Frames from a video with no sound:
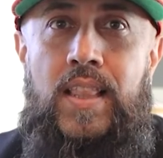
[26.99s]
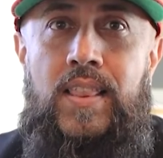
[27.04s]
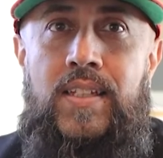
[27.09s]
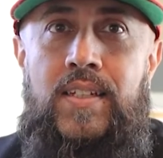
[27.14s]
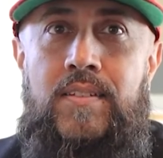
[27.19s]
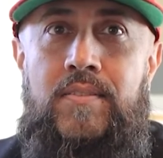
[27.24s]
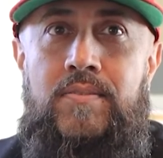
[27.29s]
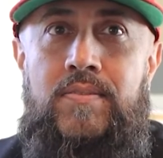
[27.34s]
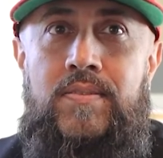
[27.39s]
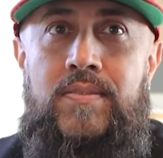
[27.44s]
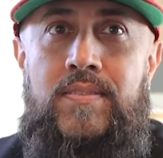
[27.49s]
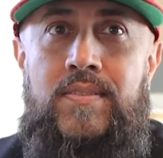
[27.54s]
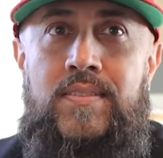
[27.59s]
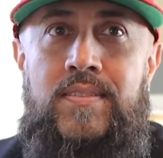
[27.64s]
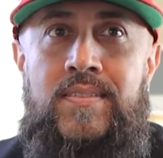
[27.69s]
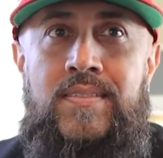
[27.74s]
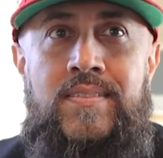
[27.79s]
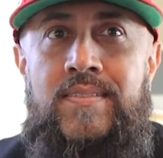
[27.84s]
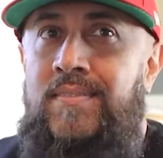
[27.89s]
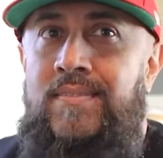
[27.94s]
and I live.
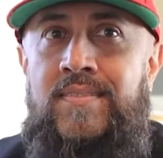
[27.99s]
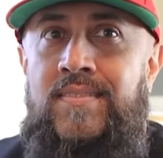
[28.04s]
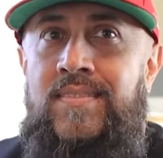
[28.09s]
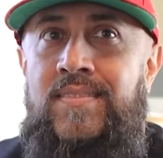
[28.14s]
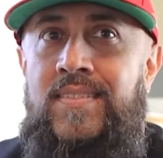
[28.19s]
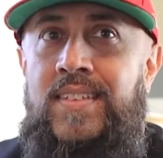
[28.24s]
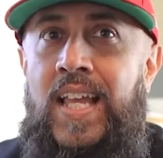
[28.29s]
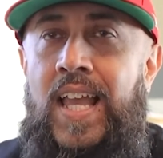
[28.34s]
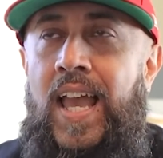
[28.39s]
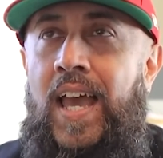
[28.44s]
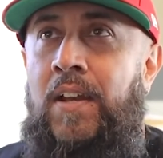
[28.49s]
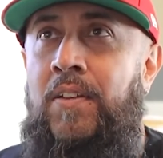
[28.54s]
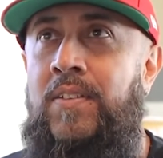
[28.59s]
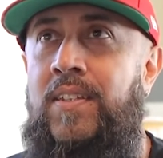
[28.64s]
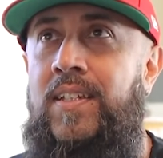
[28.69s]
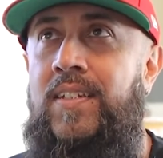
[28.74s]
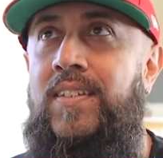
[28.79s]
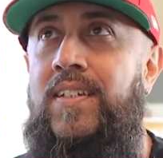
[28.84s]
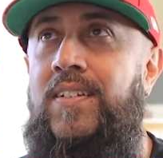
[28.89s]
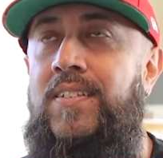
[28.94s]
I
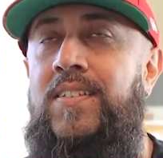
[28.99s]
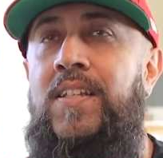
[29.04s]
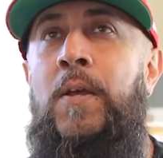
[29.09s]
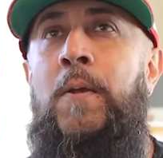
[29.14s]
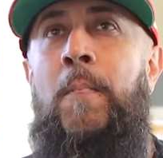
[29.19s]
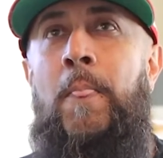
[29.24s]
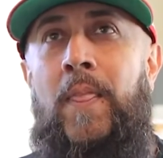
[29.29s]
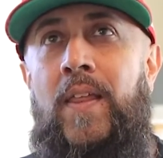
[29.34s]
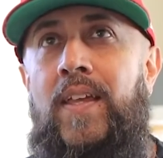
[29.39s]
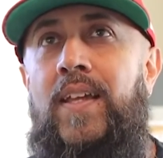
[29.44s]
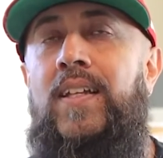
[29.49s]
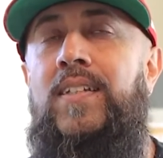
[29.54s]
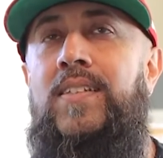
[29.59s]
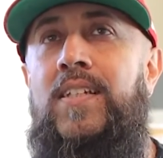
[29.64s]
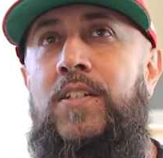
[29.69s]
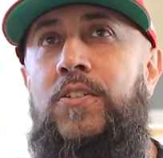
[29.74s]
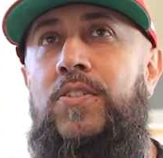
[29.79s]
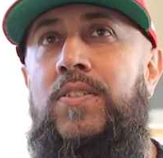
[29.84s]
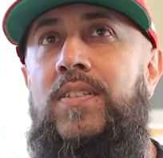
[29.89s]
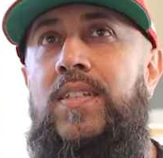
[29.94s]
don't think there's,
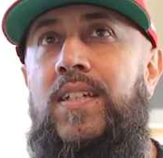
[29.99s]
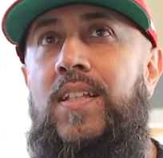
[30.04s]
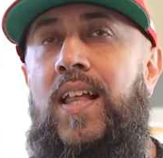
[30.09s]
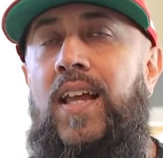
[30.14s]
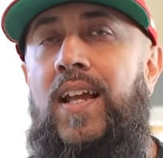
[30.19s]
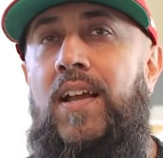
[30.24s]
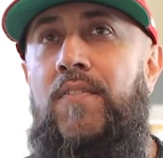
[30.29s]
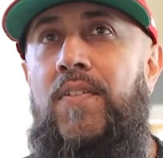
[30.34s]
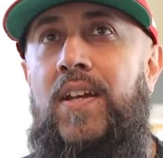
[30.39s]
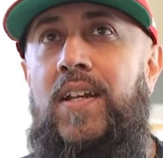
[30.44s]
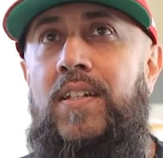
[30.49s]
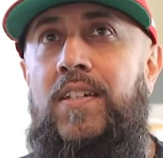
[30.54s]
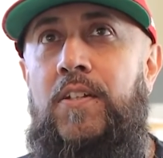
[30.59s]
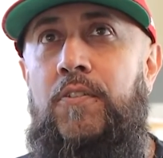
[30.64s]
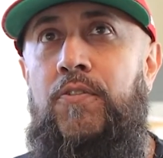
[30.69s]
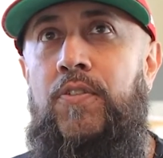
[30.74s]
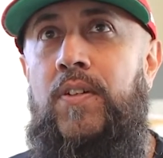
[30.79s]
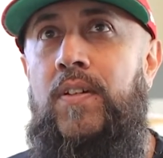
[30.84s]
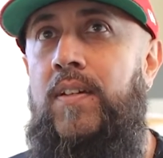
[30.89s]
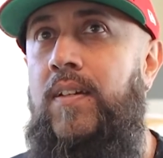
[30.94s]
it's interesting, like I've had a
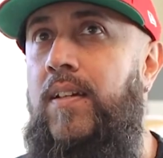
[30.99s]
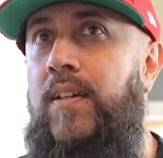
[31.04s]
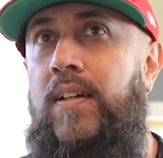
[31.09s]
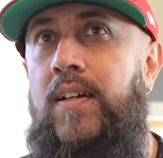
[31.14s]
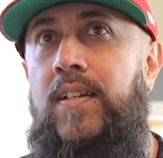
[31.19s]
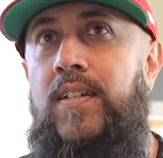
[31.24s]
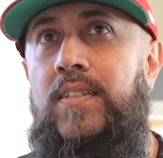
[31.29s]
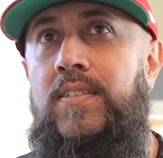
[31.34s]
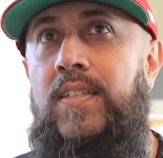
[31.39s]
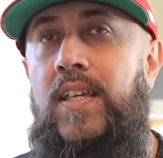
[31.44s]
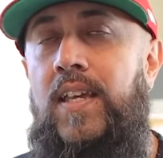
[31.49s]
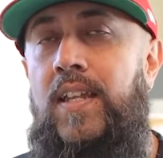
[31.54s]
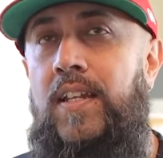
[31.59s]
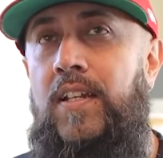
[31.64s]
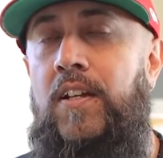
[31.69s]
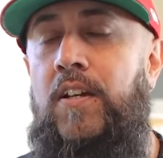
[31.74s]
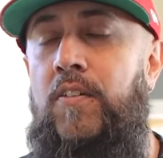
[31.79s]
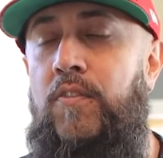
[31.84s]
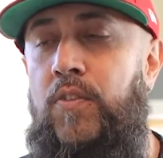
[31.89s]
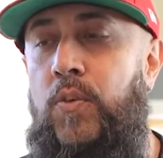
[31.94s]
different
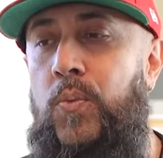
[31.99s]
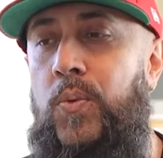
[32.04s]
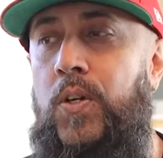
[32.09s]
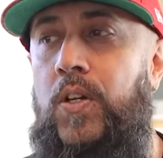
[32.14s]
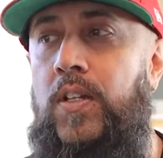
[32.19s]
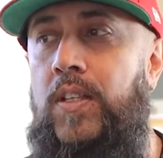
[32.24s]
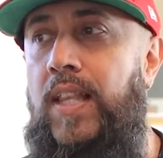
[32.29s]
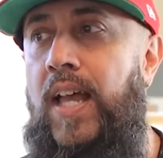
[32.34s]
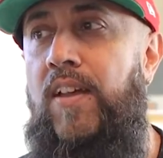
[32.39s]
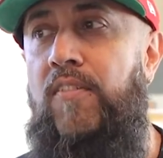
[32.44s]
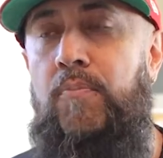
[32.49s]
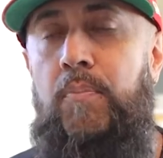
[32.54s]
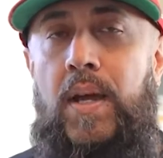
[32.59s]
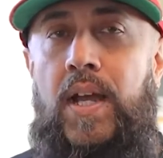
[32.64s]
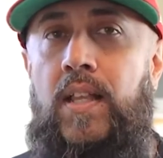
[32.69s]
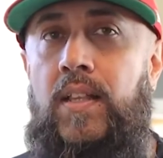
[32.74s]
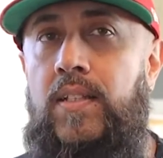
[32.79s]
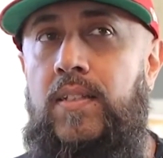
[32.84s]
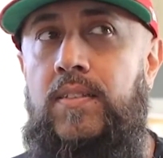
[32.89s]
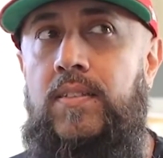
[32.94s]
understanding of work-life
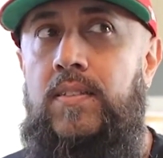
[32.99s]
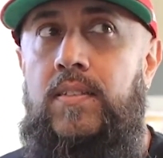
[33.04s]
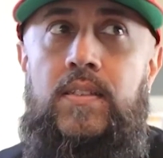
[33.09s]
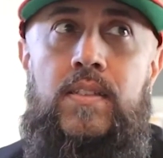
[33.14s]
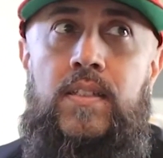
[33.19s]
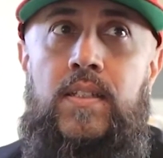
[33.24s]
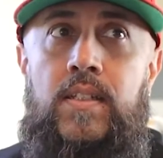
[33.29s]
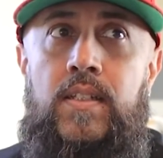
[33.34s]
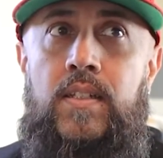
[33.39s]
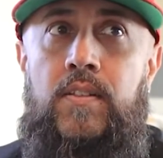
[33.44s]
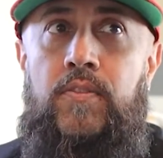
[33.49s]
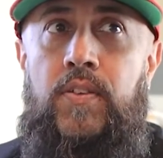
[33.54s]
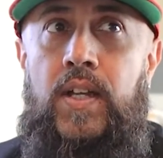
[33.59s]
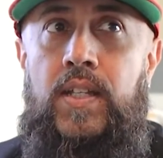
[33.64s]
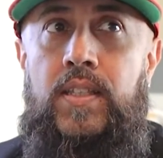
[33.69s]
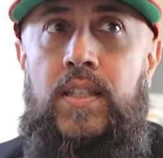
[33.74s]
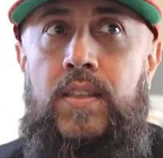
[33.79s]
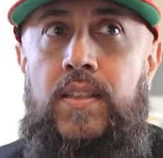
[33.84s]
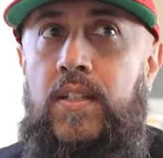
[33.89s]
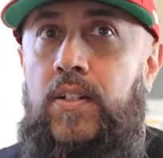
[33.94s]
balance in the
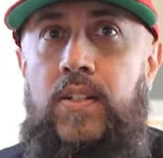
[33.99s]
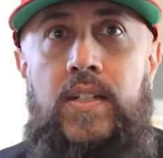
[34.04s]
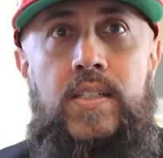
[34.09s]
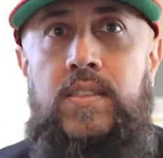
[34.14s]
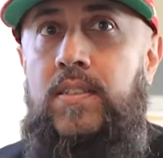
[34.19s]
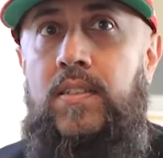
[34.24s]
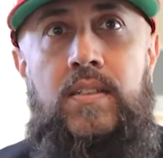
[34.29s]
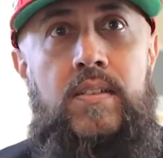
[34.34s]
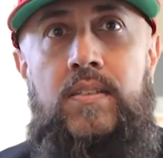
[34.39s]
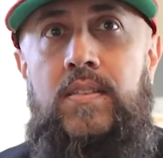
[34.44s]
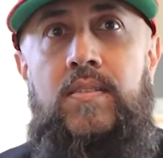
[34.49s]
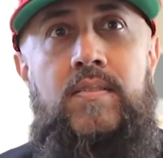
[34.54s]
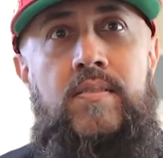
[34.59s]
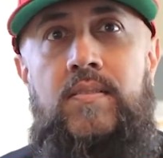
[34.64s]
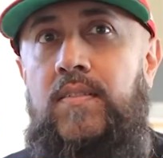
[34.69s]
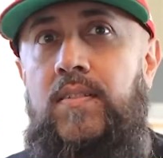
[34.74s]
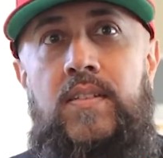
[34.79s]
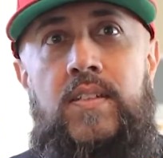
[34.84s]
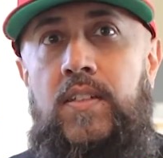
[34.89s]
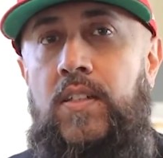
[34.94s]
fact that there isn't.
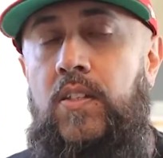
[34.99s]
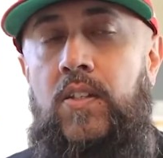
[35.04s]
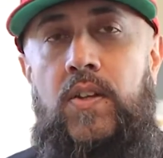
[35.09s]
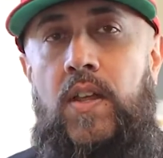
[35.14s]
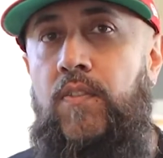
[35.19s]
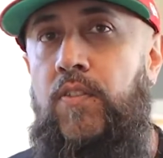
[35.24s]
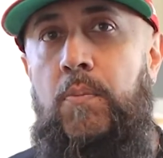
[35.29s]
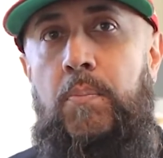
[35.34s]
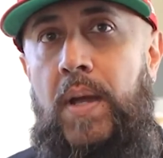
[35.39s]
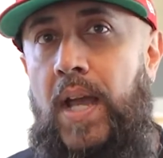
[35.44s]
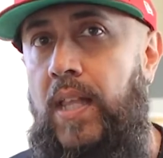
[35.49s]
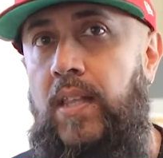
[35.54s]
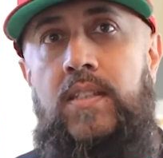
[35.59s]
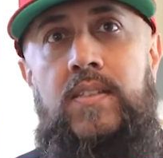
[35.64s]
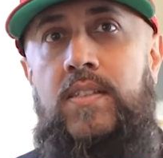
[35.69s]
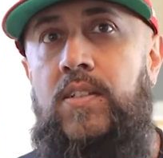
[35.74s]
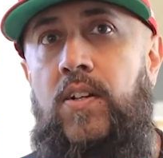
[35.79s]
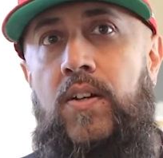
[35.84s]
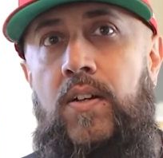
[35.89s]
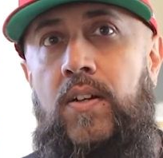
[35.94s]
You never
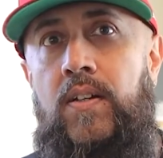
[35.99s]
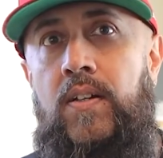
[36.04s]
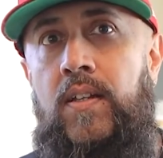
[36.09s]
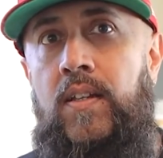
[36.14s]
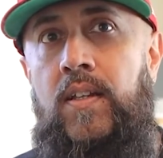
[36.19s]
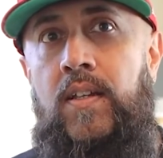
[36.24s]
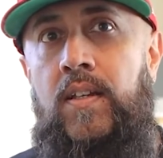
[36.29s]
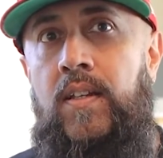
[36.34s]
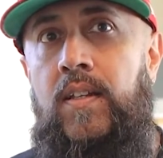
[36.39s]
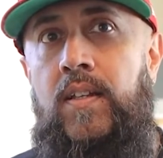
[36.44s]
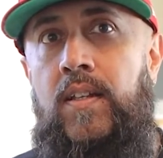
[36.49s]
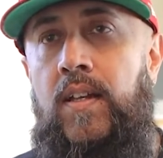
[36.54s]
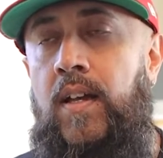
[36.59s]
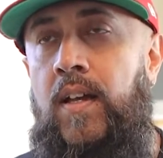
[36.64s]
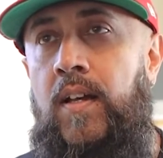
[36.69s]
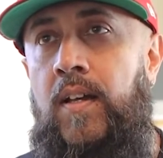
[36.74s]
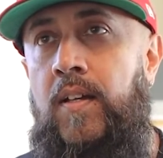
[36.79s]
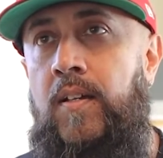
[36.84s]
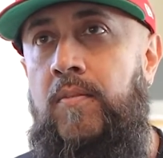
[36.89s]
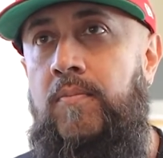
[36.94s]
balance it all.
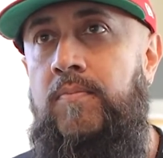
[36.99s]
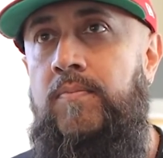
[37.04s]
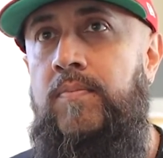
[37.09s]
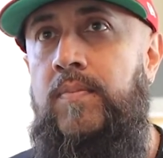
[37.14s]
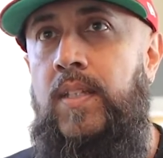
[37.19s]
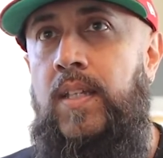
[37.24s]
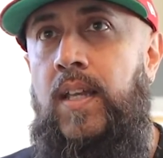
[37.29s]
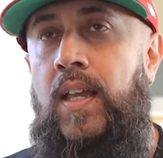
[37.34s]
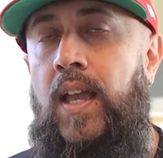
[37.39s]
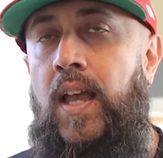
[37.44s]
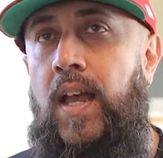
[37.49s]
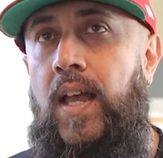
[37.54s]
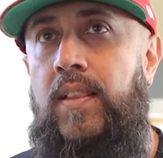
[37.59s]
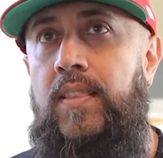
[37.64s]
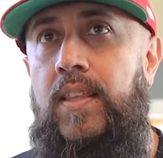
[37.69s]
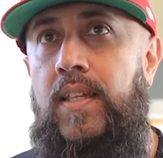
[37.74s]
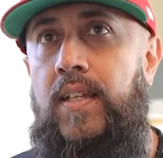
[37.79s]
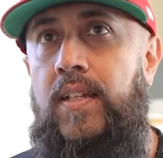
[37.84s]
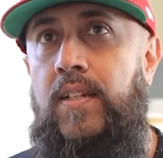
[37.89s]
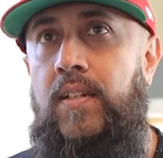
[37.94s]
Um,
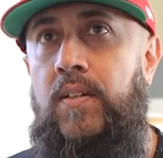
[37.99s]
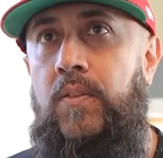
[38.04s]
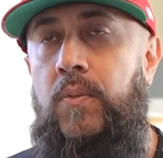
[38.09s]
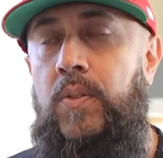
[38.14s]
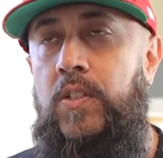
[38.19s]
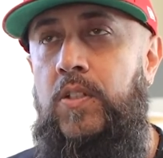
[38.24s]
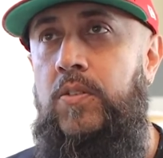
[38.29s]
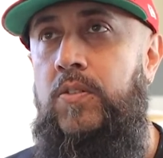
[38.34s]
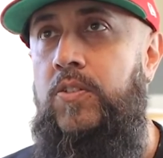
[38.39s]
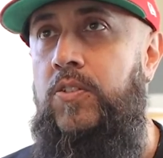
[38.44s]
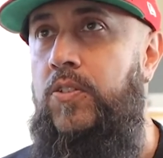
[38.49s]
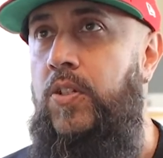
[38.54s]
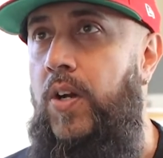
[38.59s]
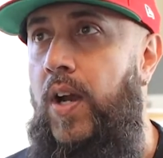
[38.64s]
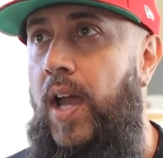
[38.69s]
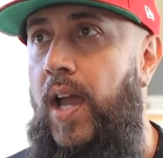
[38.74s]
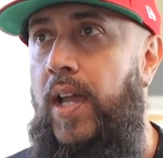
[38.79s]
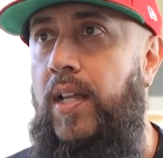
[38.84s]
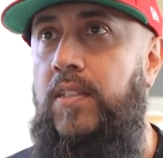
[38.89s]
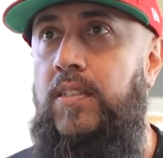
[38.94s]
I think when you
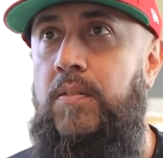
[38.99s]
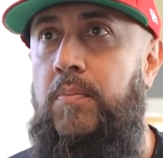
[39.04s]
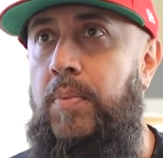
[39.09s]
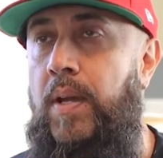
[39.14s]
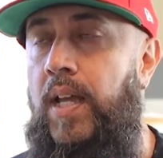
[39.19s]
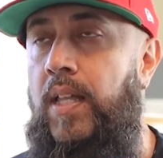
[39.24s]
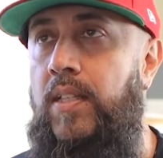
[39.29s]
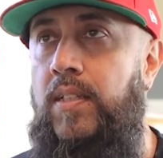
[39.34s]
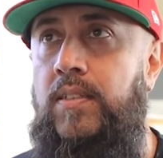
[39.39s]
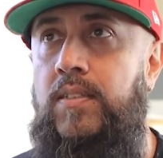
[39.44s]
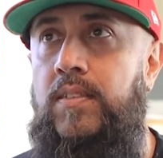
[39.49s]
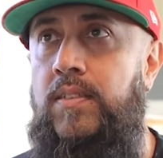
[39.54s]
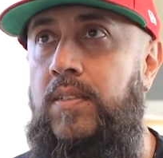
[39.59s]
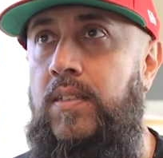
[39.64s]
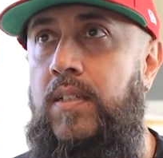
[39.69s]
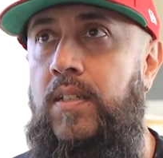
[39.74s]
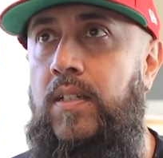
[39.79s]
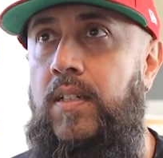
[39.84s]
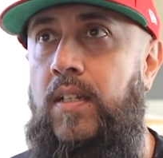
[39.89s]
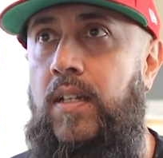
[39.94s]
try to
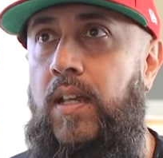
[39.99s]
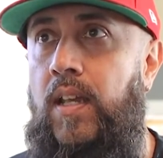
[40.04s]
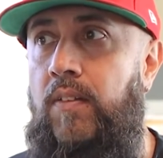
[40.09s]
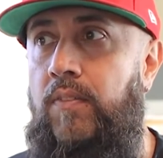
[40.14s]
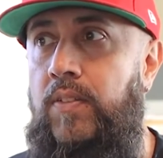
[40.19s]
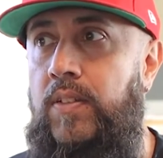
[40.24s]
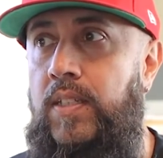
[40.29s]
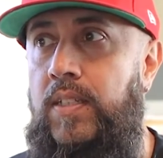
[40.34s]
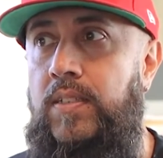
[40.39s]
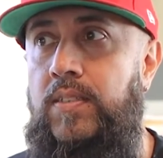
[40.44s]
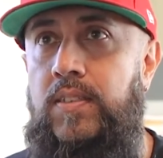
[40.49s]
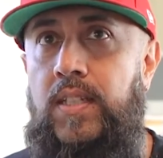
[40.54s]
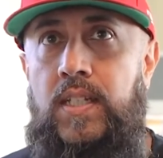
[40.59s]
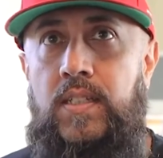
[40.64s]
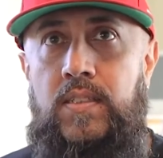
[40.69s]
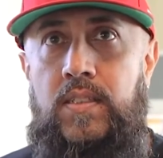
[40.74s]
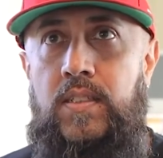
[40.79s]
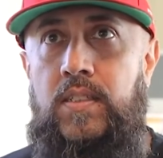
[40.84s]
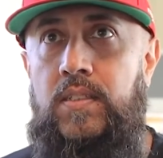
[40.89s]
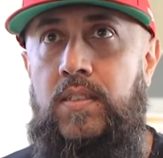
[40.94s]
balance it, everything
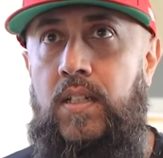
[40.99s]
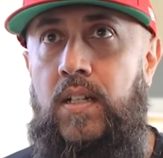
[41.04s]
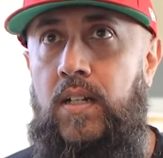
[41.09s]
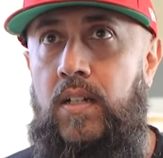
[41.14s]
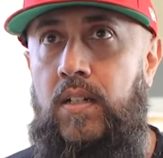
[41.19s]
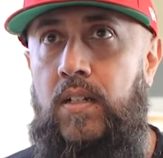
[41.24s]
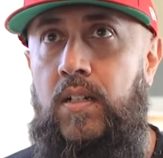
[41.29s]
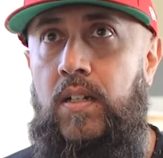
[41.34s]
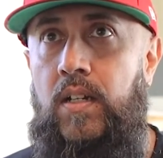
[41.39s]
stays in this